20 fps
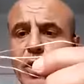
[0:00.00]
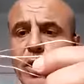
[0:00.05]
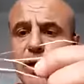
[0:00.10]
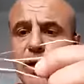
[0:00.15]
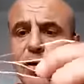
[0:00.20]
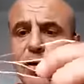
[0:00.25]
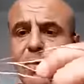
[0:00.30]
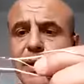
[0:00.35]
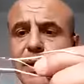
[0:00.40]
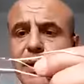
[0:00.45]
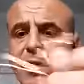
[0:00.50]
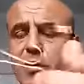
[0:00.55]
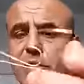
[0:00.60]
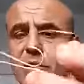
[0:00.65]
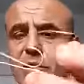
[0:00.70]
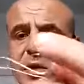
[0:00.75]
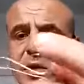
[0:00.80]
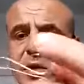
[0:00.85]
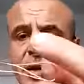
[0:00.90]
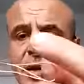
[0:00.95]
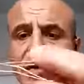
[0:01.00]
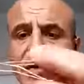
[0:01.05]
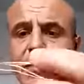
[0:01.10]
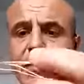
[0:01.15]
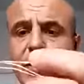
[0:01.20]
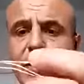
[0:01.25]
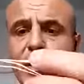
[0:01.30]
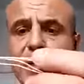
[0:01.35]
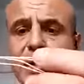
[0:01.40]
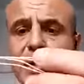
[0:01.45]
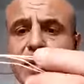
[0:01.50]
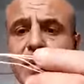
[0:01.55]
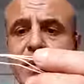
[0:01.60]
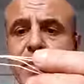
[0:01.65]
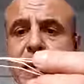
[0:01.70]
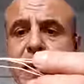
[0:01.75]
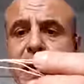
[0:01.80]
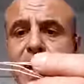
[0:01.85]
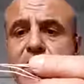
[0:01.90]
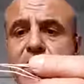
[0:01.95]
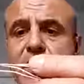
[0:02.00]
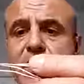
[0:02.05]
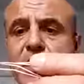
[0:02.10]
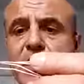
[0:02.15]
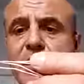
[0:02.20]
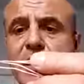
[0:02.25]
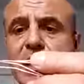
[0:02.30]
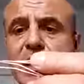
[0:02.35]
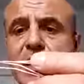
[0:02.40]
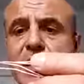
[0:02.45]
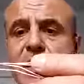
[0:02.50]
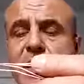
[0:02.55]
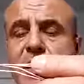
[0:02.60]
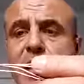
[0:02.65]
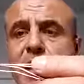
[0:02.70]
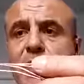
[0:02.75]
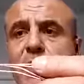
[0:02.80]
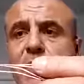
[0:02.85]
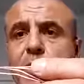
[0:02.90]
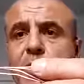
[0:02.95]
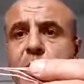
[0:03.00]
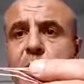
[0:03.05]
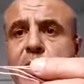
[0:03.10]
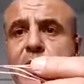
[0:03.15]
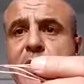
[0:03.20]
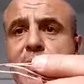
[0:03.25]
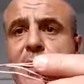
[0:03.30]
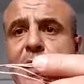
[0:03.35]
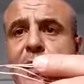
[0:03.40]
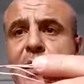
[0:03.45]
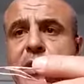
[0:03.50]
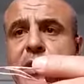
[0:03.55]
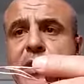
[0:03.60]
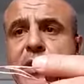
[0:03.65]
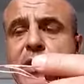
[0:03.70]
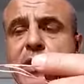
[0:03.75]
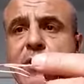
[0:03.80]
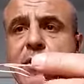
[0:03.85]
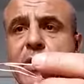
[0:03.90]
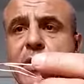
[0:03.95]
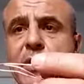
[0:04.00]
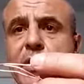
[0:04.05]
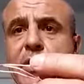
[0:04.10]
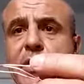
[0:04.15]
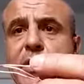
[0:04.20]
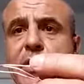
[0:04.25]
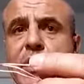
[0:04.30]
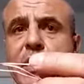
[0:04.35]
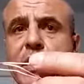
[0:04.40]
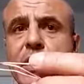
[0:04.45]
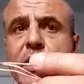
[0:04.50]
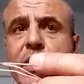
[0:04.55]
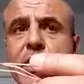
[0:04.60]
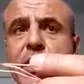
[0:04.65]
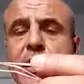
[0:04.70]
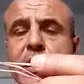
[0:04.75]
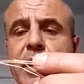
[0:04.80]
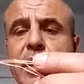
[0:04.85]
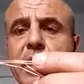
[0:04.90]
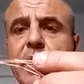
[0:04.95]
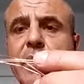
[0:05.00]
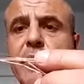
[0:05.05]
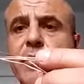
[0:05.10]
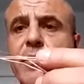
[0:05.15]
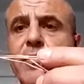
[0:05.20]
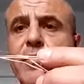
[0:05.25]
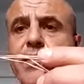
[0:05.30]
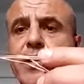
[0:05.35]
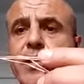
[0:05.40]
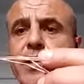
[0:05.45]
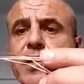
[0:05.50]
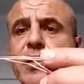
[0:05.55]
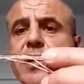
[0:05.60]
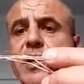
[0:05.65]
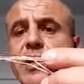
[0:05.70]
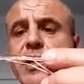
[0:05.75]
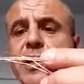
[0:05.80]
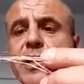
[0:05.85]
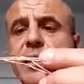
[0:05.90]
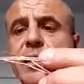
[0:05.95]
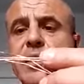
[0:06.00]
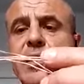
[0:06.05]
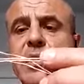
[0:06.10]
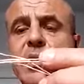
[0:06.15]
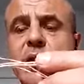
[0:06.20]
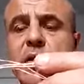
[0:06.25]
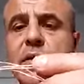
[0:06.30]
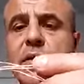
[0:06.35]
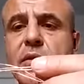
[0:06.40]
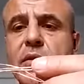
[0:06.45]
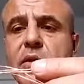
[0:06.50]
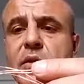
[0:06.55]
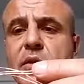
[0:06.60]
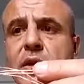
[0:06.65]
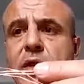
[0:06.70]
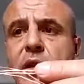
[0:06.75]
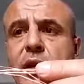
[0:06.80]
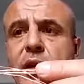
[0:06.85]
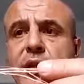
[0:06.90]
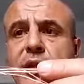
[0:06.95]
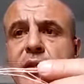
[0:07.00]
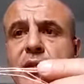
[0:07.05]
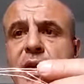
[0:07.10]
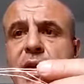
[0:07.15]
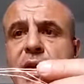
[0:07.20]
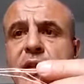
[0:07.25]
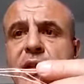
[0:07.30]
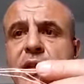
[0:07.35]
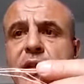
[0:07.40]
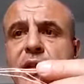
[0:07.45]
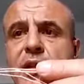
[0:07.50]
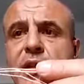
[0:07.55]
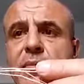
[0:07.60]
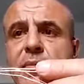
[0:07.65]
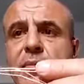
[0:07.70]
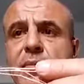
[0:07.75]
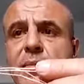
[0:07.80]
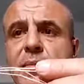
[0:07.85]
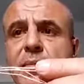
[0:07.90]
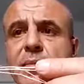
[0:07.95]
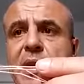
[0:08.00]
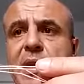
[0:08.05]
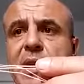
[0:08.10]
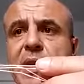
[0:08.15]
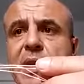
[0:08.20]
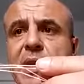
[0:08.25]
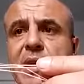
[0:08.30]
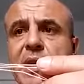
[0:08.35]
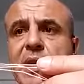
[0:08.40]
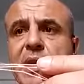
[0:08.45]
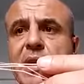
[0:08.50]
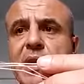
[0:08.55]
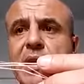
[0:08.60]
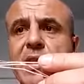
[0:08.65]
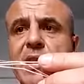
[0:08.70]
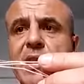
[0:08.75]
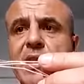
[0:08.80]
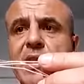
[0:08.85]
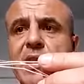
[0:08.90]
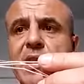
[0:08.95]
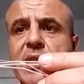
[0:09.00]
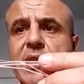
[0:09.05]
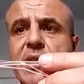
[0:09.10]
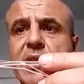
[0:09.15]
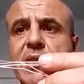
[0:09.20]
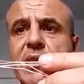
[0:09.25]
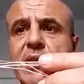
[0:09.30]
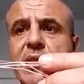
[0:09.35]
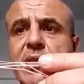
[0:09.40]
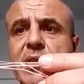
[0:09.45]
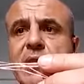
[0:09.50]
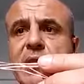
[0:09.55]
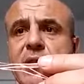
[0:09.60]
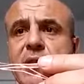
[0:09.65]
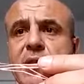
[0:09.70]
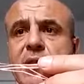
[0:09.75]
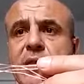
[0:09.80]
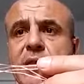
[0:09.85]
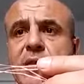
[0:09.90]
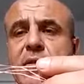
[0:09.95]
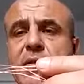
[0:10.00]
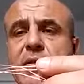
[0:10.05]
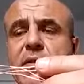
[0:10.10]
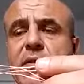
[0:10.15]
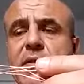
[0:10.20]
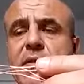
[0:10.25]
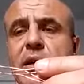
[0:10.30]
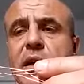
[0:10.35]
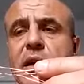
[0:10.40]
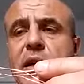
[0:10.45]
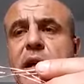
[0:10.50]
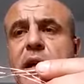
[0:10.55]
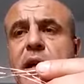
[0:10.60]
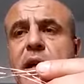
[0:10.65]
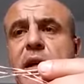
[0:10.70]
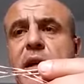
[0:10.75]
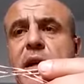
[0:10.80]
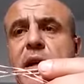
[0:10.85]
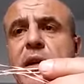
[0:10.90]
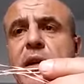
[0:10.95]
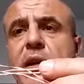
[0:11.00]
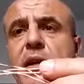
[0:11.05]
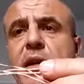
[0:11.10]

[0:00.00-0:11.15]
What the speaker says: No, because four is the base of these four possibilities of unity. You know, uniting magnetic mechanical and